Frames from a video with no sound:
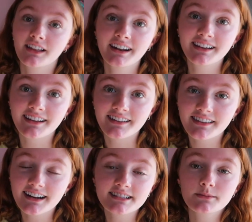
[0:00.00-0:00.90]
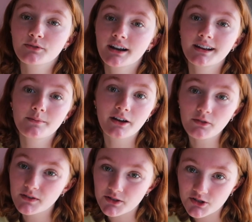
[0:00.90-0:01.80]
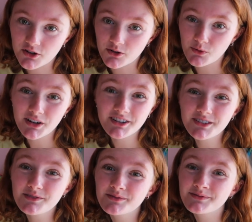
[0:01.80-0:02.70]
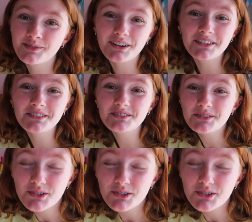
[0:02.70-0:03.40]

Letty, that is a Brandy Melville shirt. What are you, what are you